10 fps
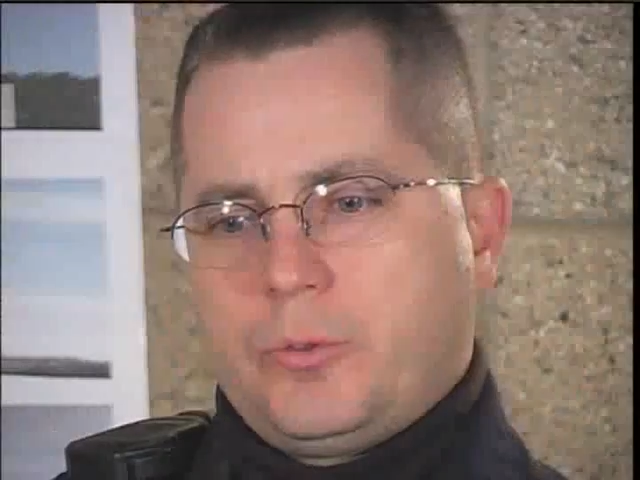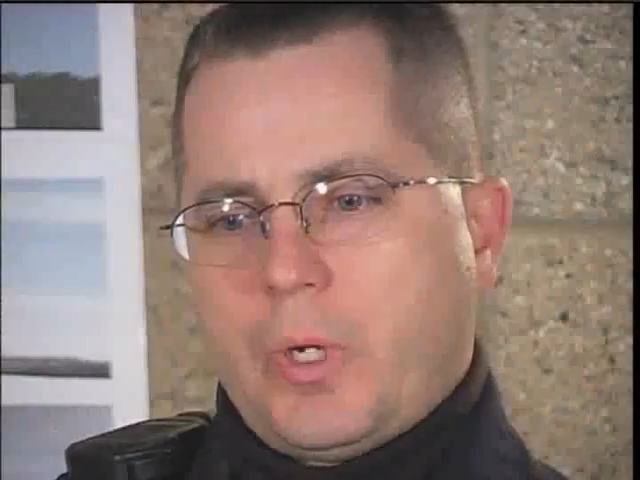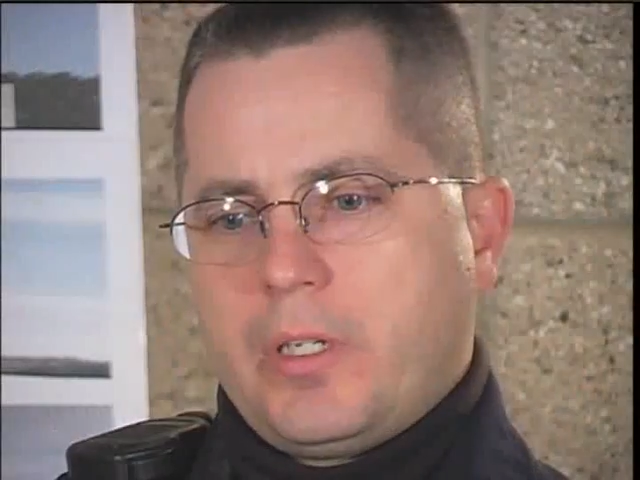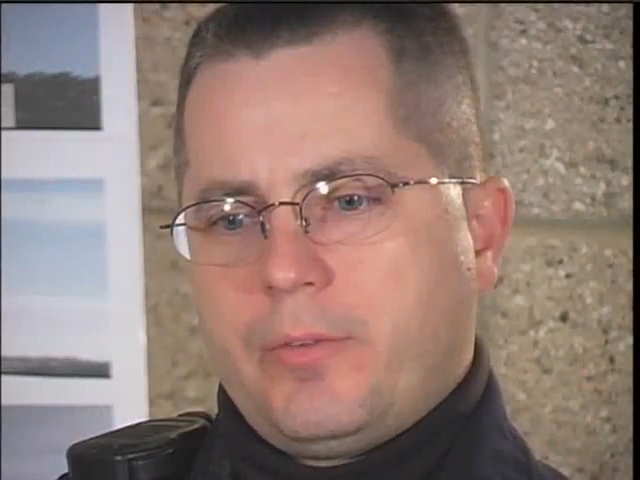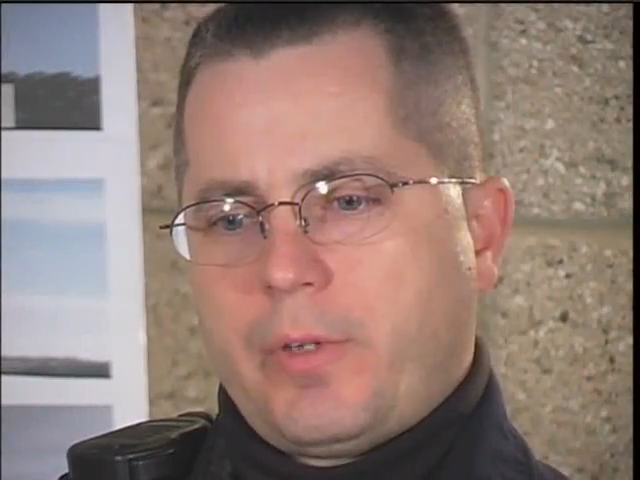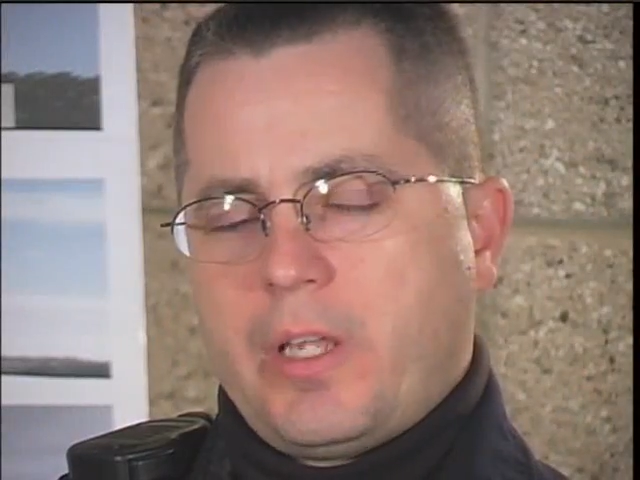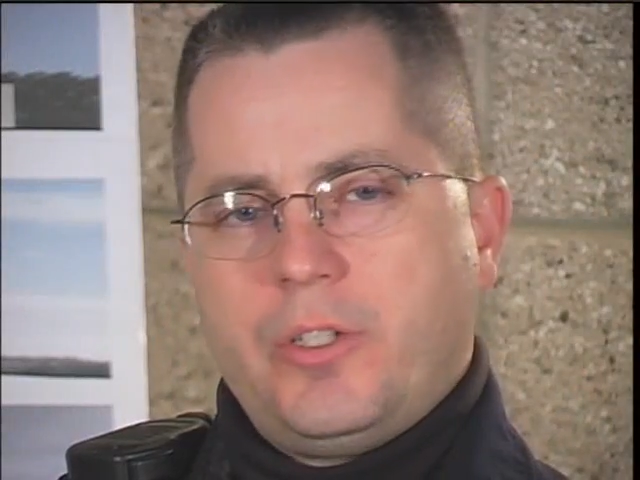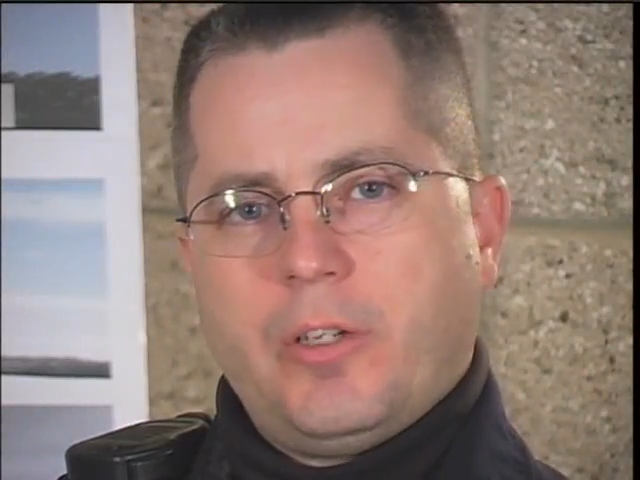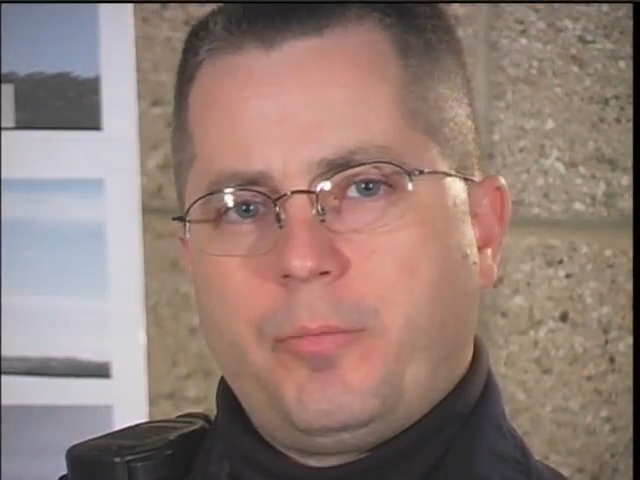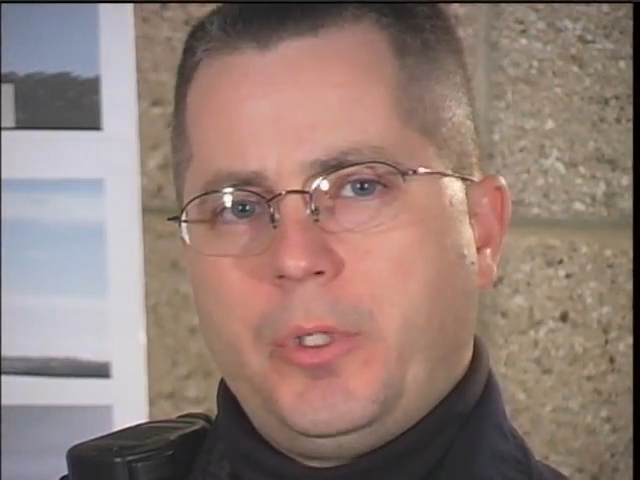Tried to
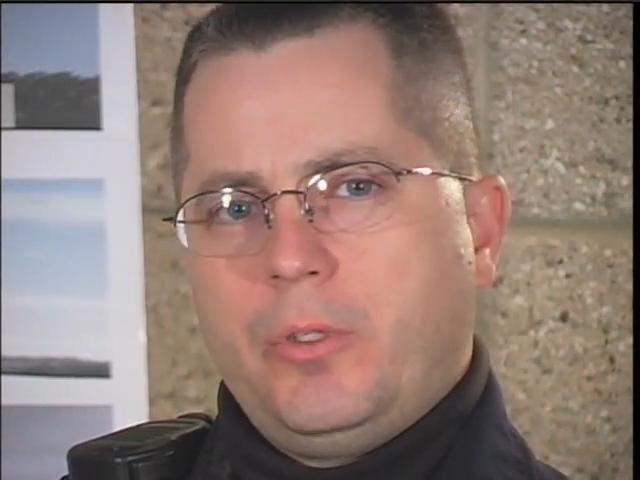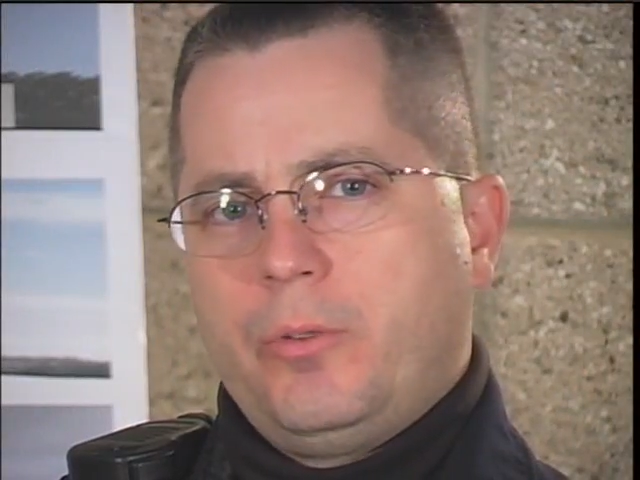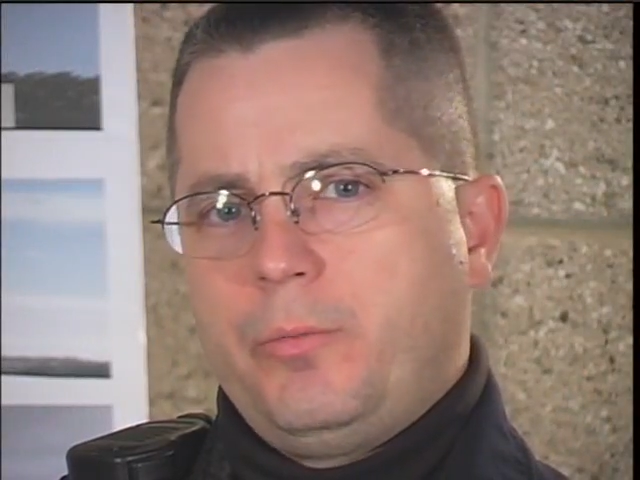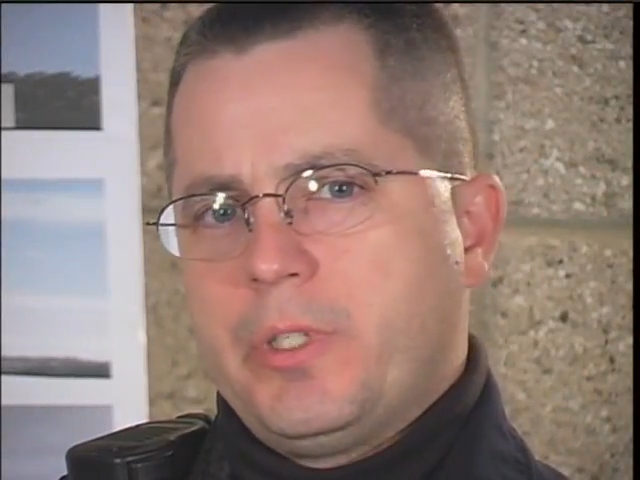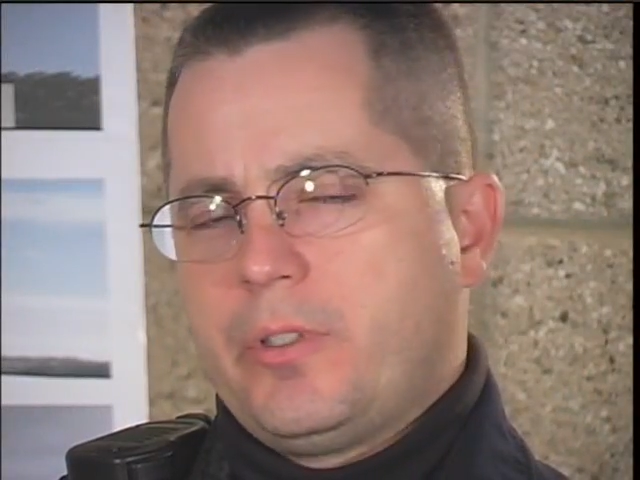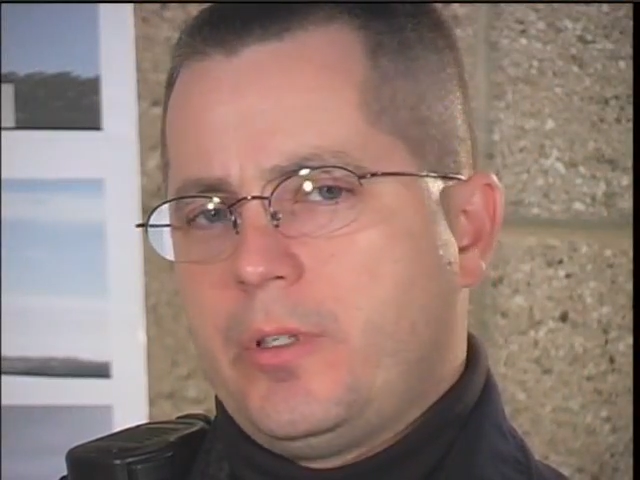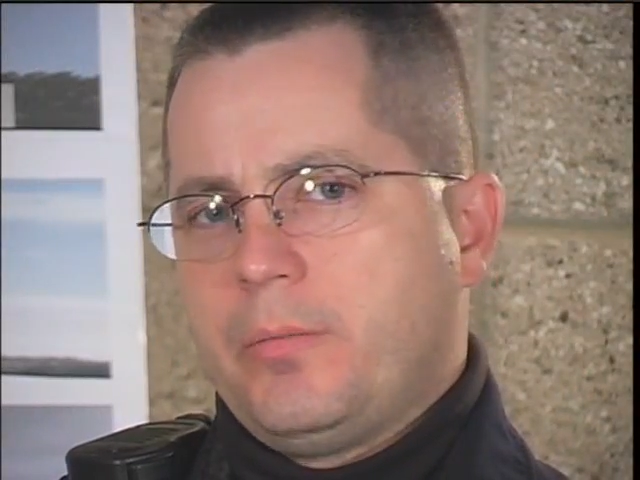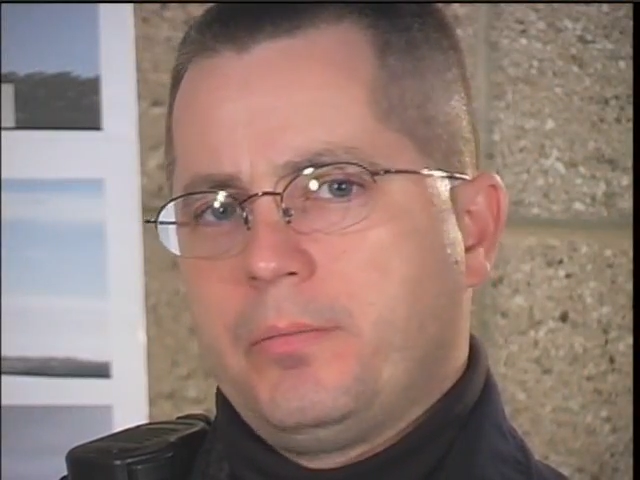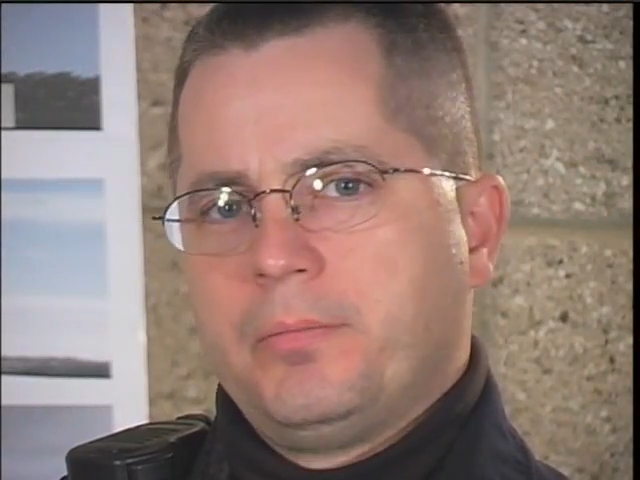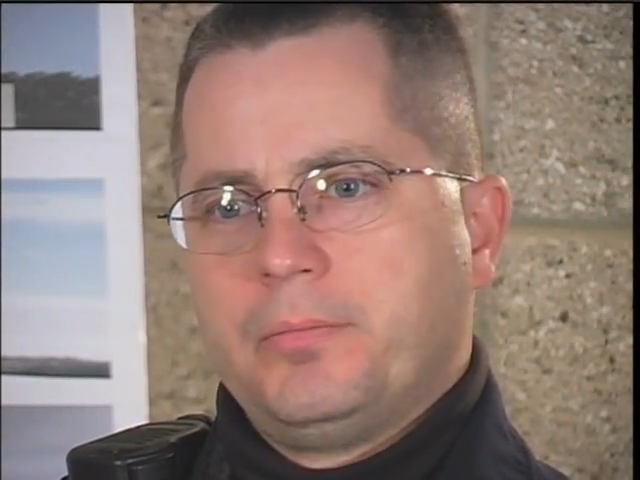find Jeff Pugh, missed
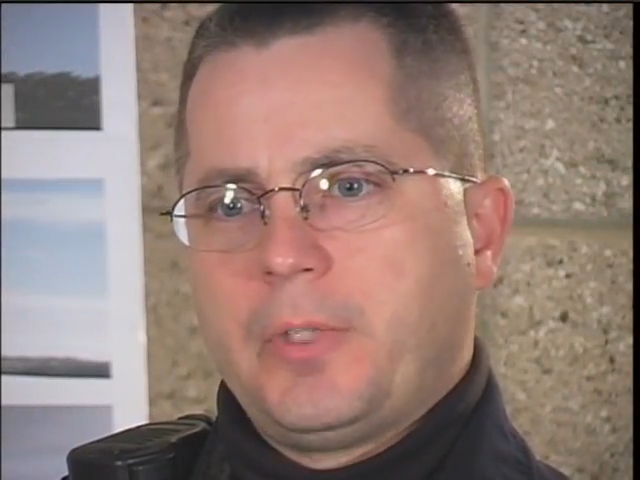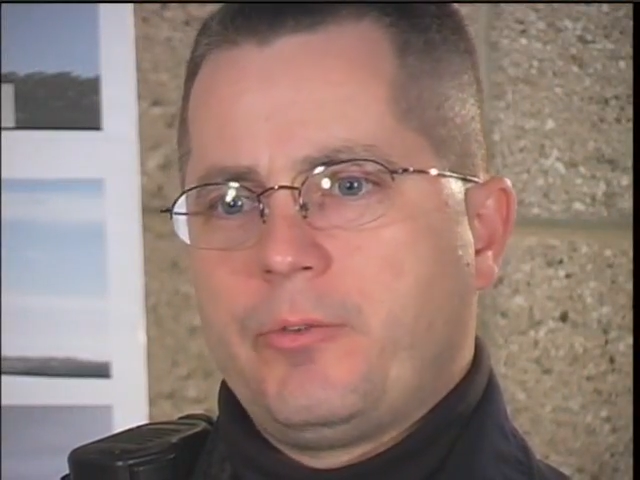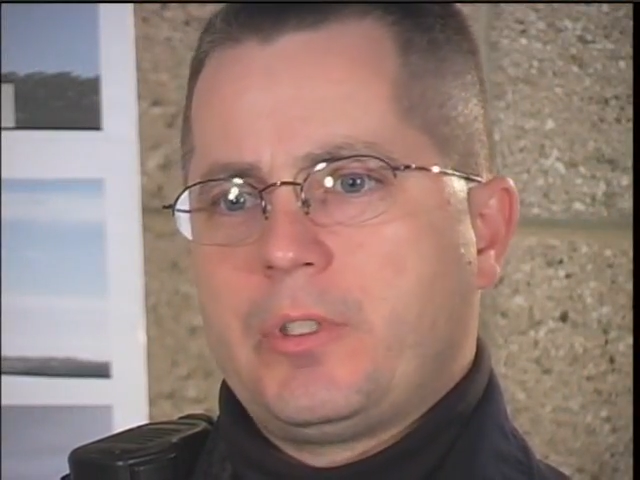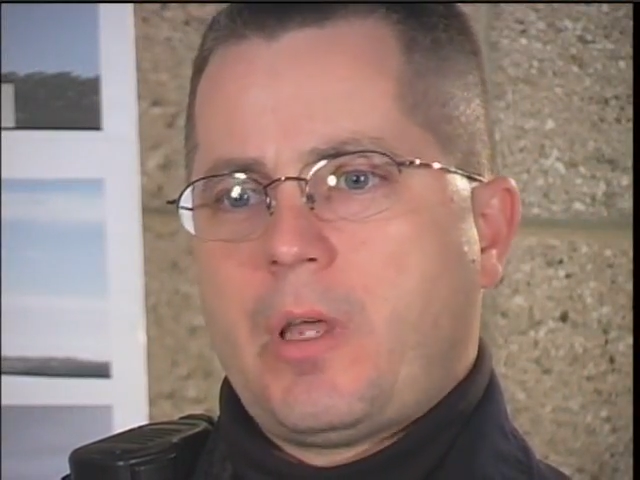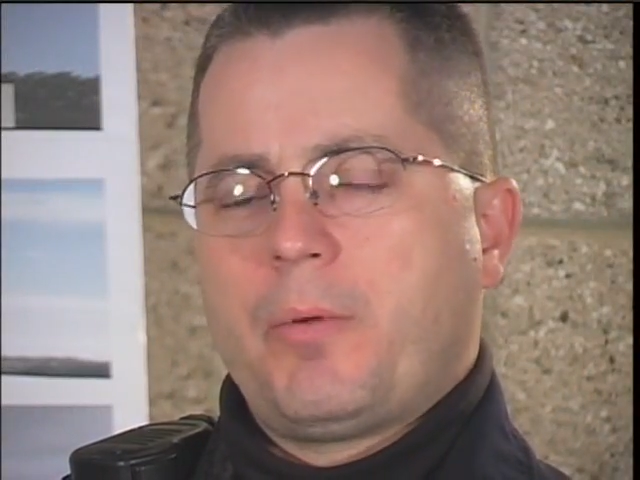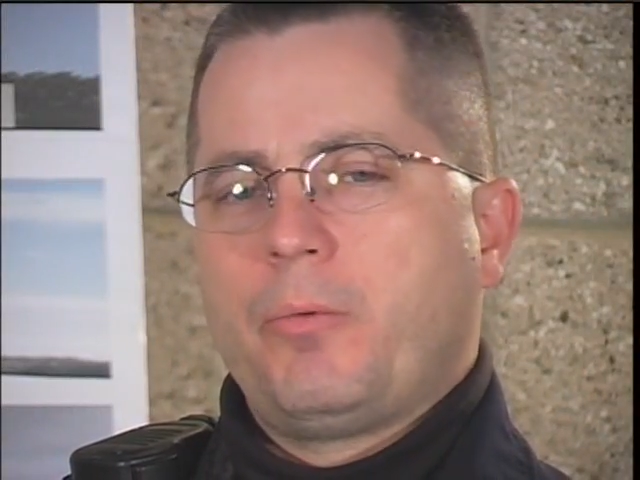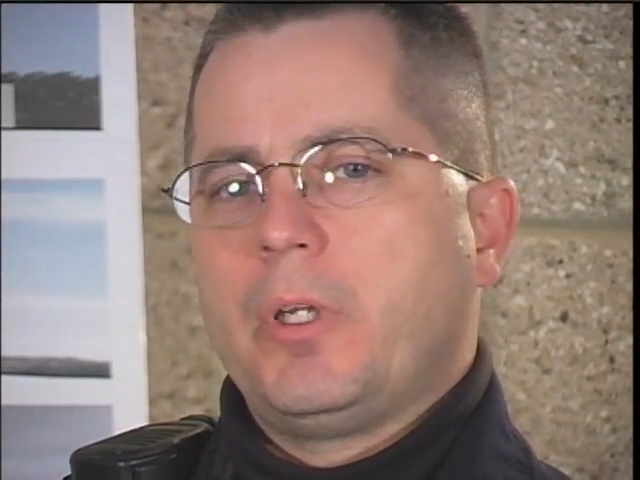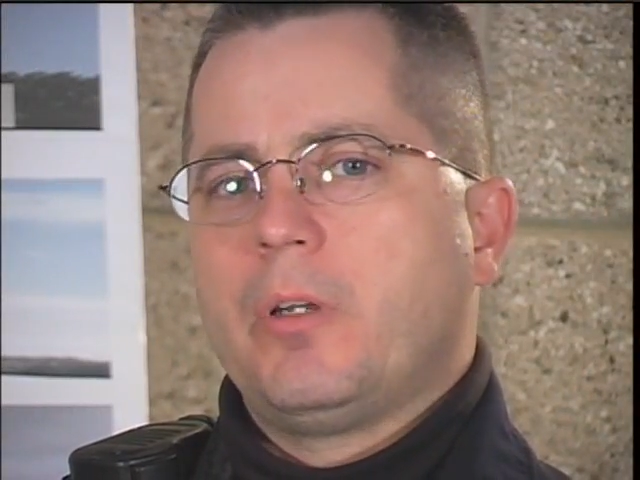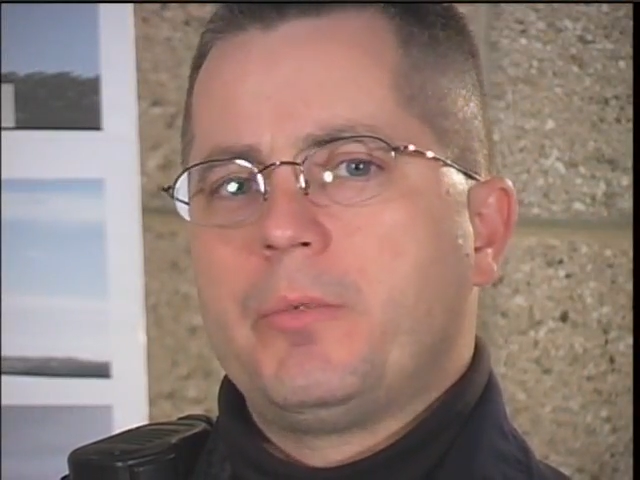him every time I went.